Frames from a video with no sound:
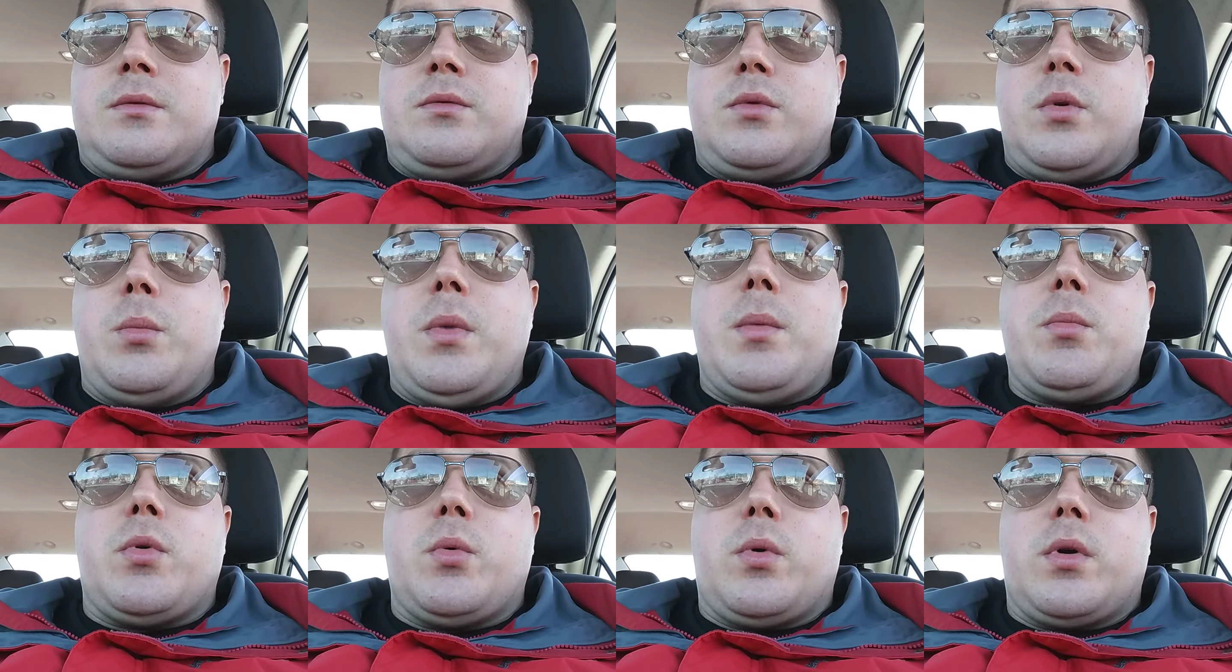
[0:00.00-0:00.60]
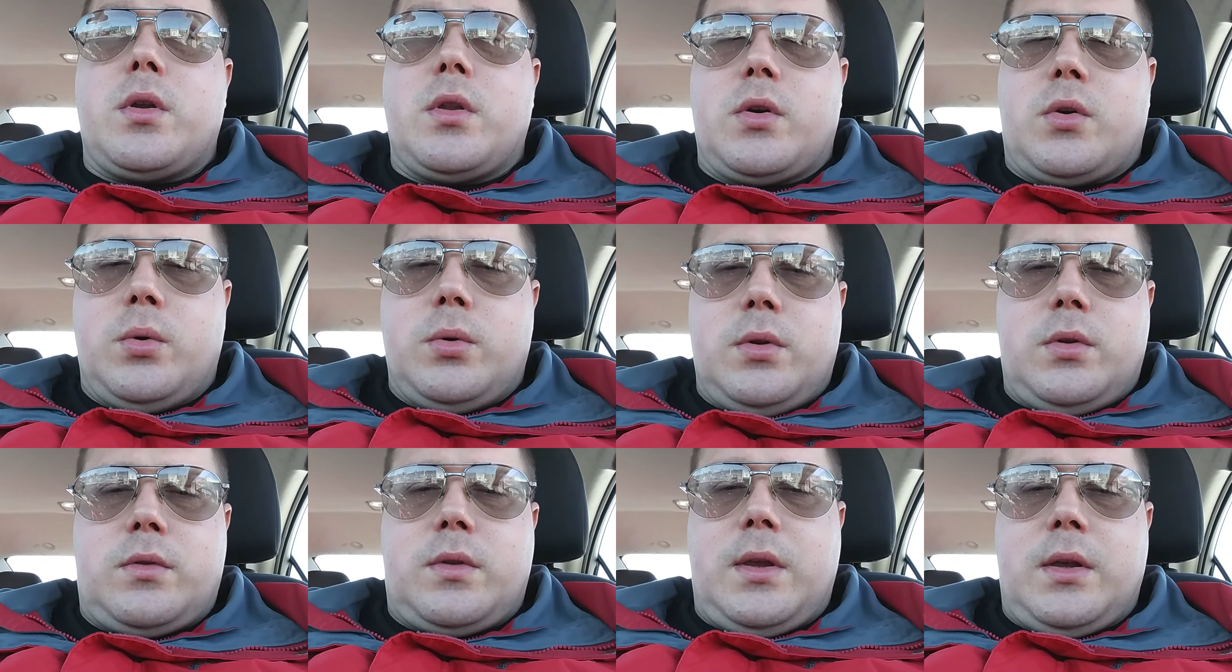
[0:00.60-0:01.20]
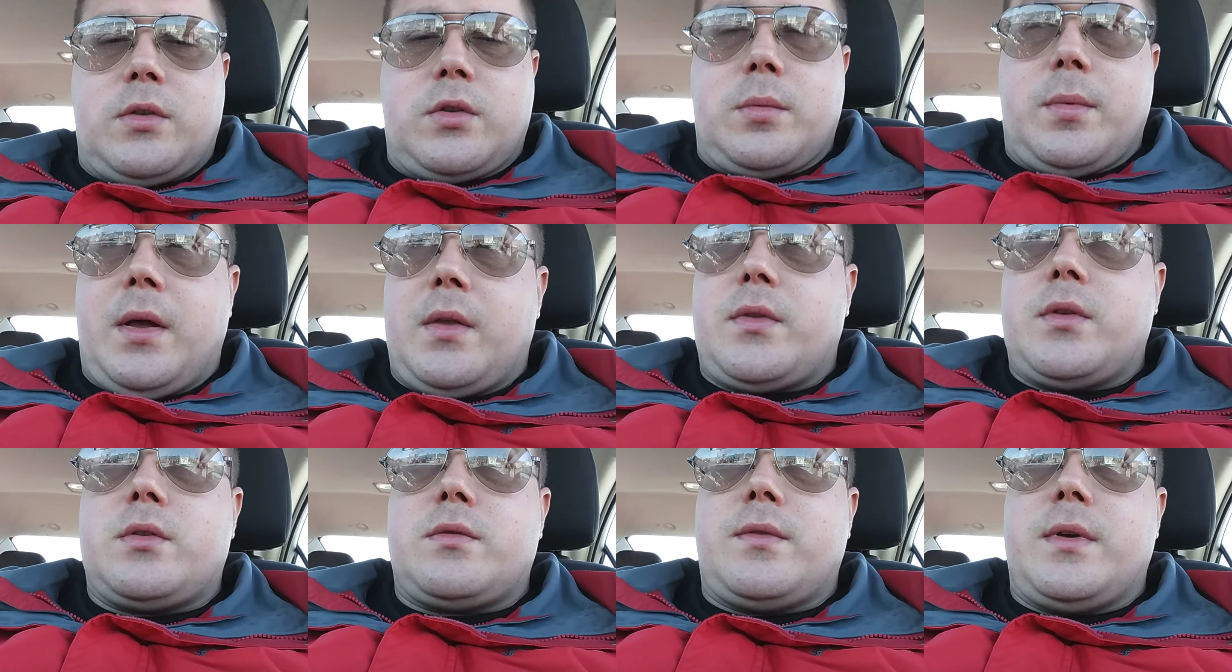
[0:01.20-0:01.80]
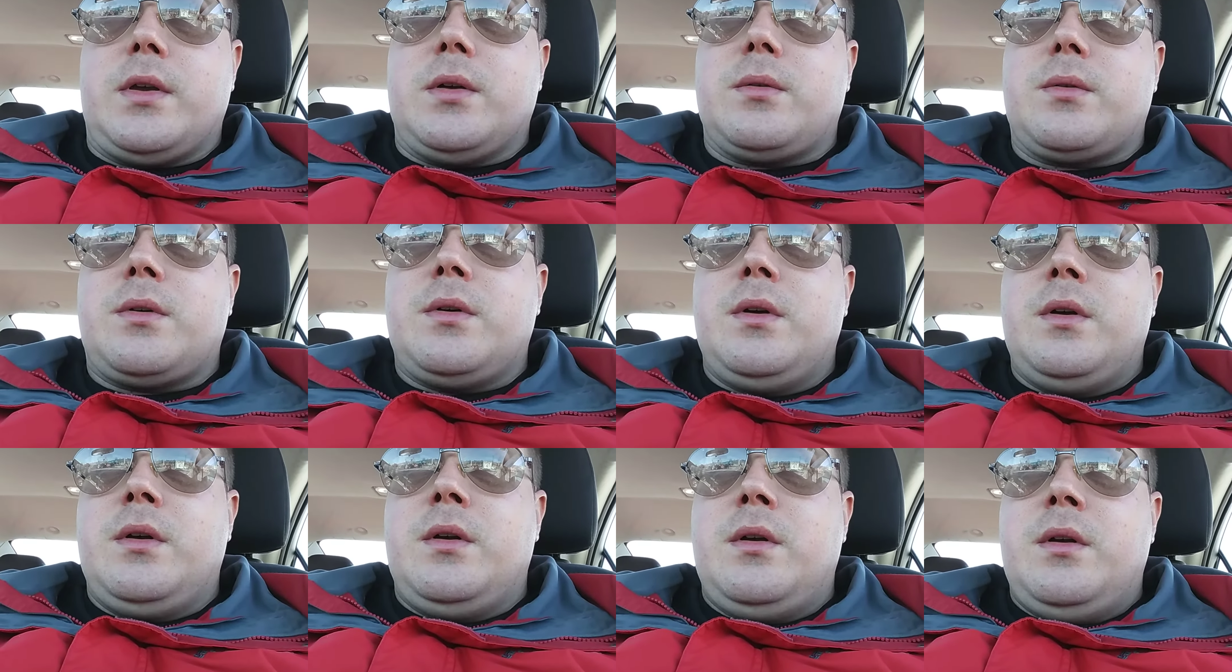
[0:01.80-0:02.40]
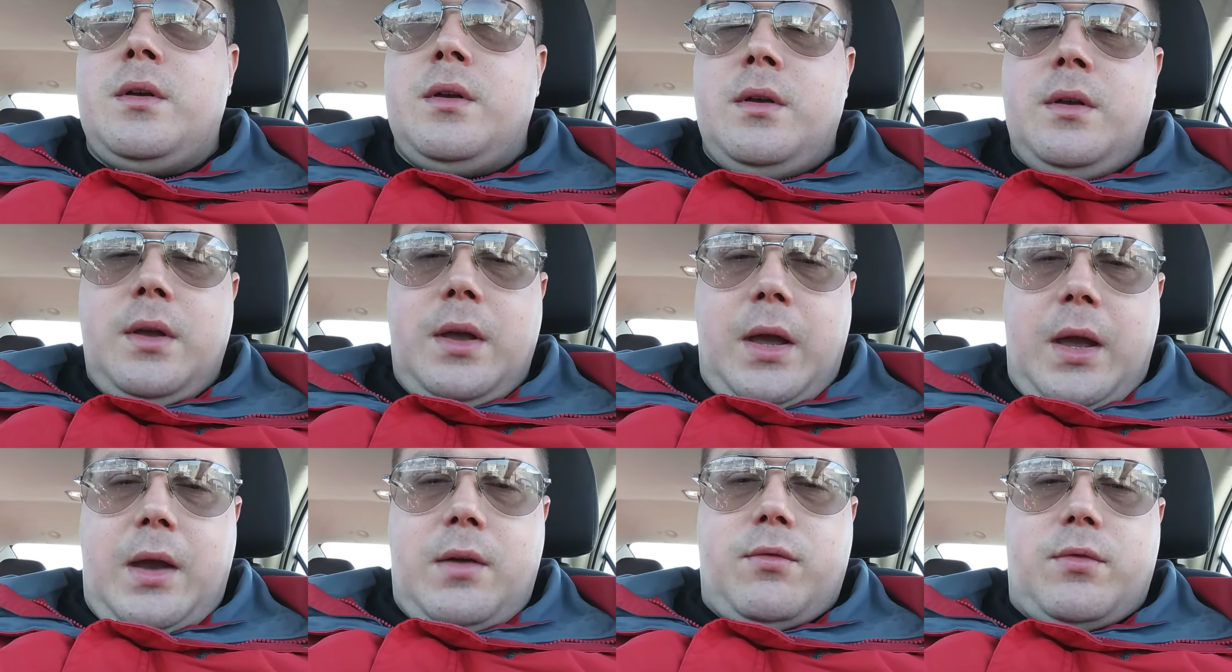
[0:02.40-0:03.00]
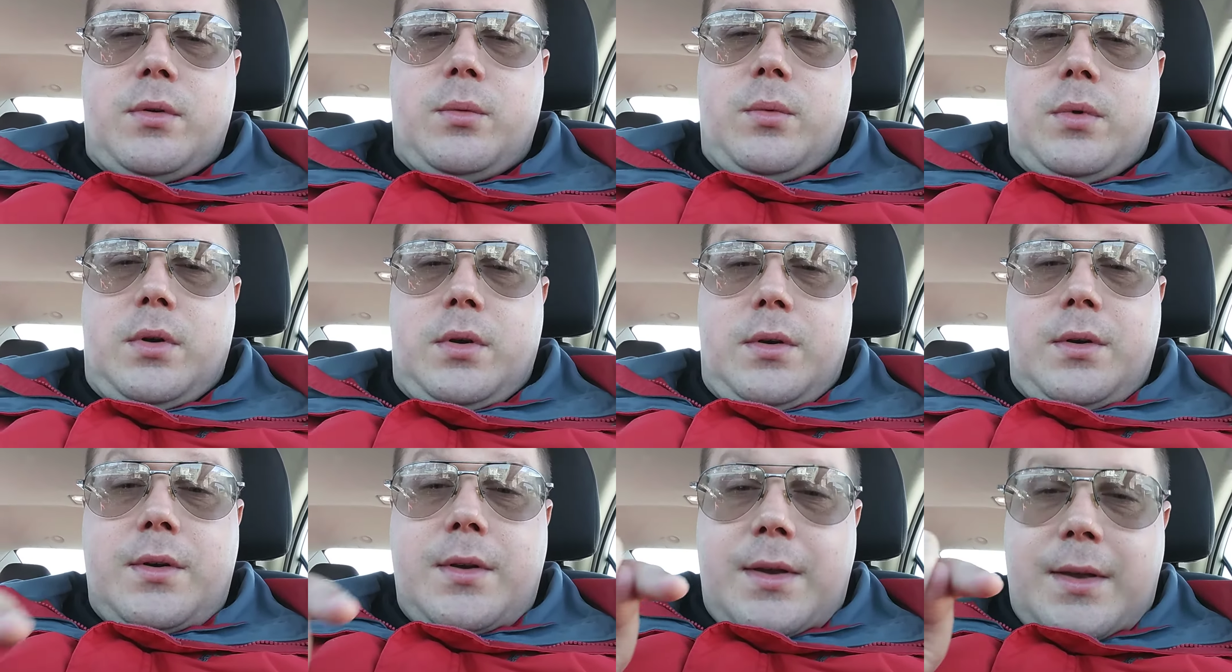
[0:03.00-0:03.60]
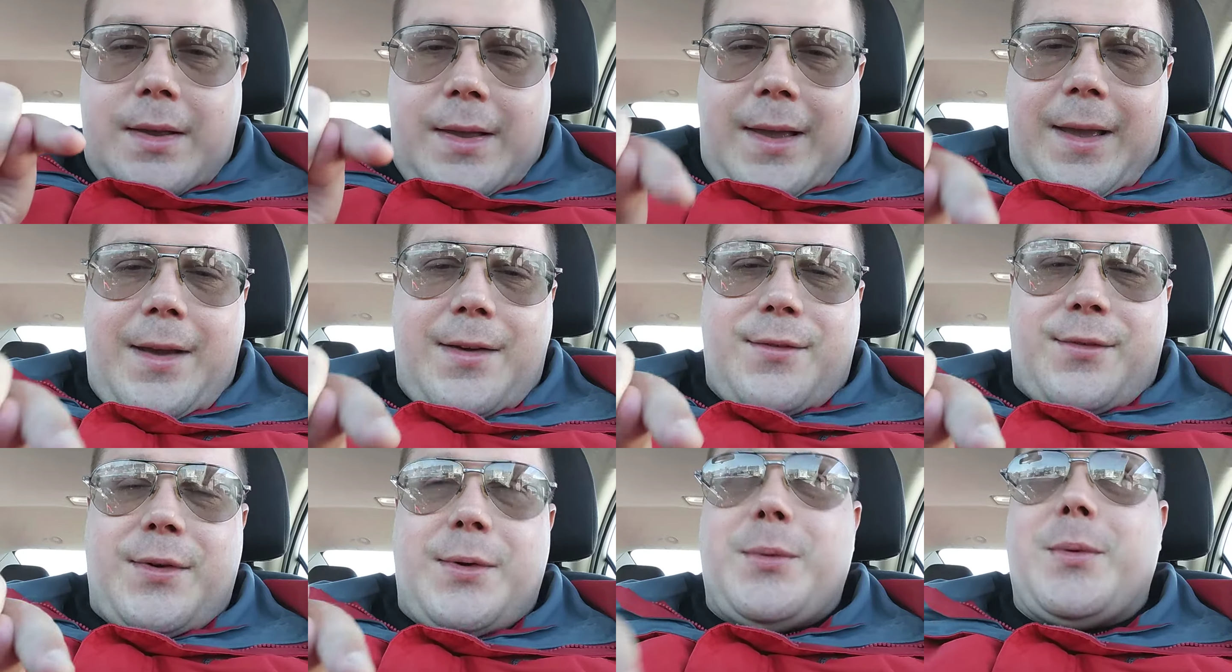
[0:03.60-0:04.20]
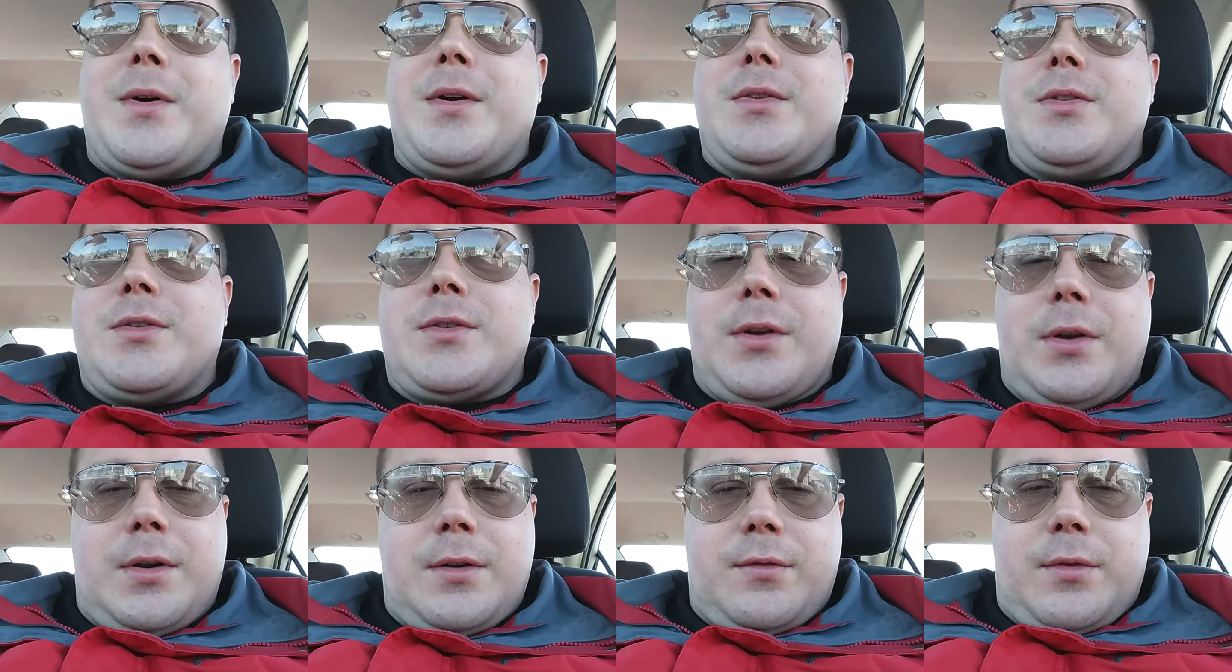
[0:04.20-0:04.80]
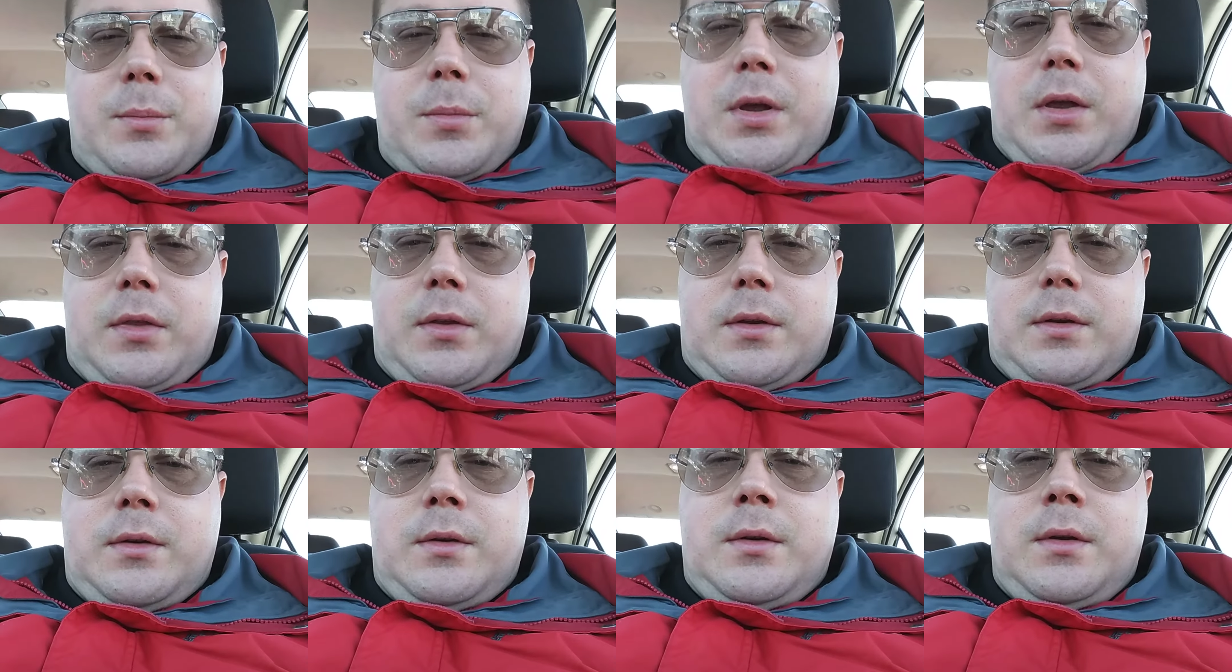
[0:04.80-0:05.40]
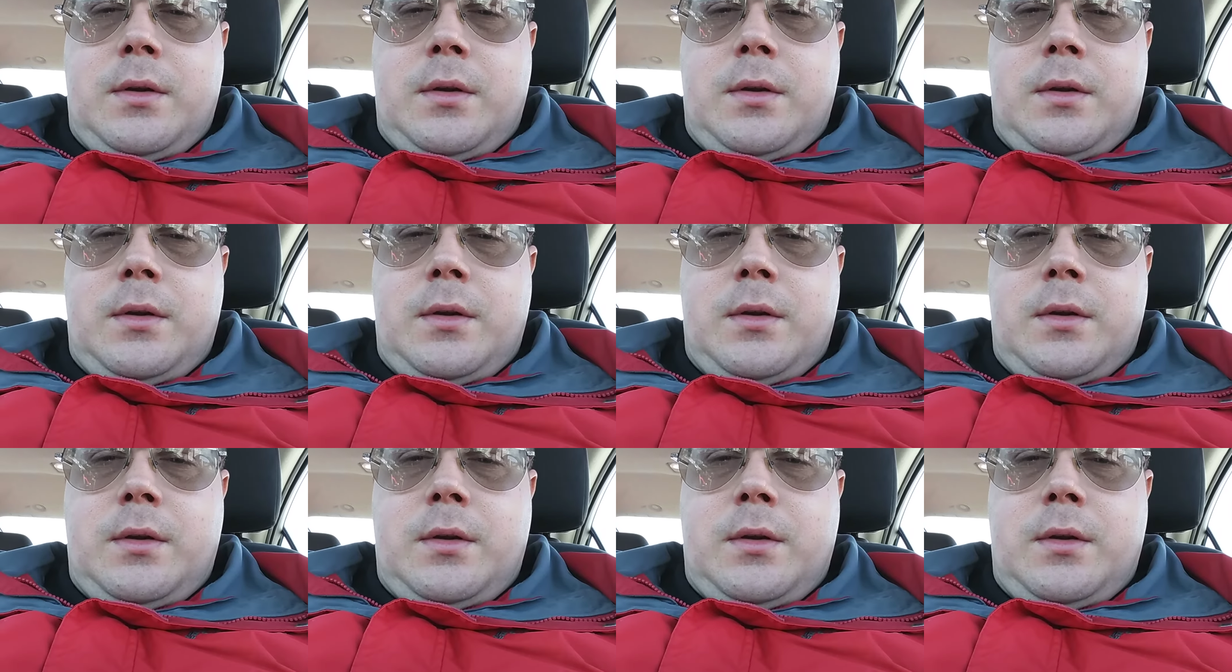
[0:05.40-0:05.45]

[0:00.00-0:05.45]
Remember, one of the coolest things about this field everyone, everyone started from nothing.